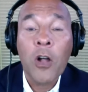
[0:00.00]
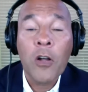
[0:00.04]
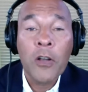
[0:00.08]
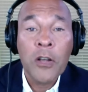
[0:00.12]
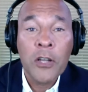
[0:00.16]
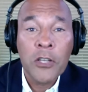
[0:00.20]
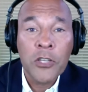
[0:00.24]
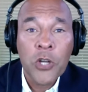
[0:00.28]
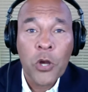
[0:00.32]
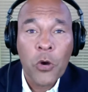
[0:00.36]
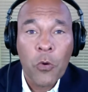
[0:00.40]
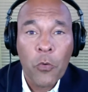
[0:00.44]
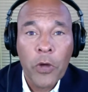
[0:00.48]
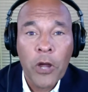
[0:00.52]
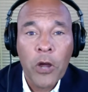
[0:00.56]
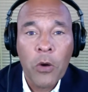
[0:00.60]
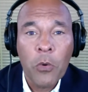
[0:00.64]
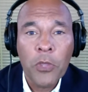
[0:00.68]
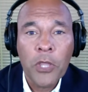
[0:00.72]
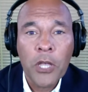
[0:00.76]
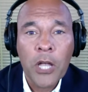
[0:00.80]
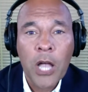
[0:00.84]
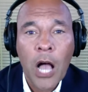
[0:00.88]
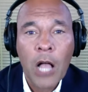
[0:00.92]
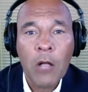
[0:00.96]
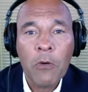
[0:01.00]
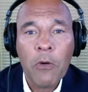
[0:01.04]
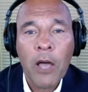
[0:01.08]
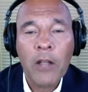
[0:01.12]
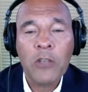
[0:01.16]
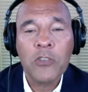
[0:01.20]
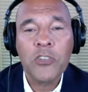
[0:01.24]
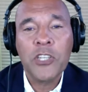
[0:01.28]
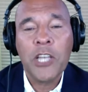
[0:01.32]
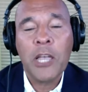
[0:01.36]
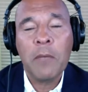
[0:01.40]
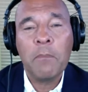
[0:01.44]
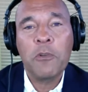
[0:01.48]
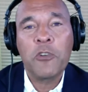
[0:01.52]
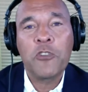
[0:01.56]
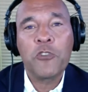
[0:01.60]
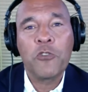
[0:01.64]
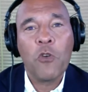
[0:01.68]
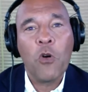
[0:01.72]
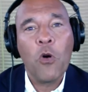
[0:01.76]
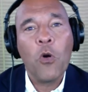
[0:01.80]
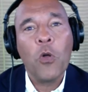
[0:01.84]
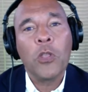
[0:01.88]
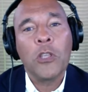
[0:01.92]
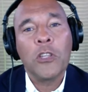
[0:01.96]
his career with the Colorado State
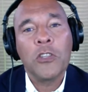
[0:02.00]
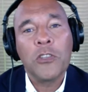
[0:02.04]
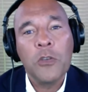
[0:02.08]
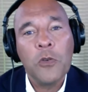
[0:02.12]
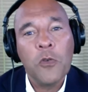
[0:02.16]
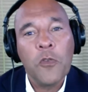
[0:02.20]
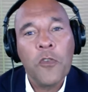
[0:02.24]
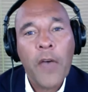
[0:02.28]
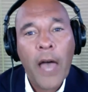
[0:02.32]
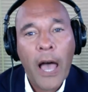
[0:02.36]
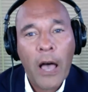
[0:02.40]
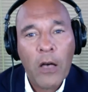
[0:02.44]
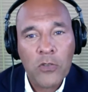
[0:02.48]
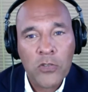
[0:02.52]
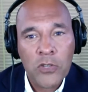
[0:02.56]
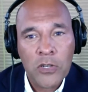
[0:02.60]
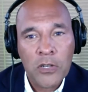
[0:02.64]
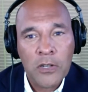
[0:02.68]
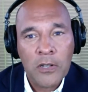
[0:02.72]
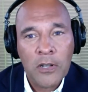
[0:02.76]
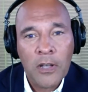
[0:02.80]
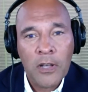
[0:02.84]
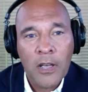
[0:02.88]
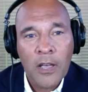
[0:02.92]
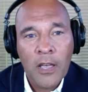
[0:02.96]
Patrol in 2000.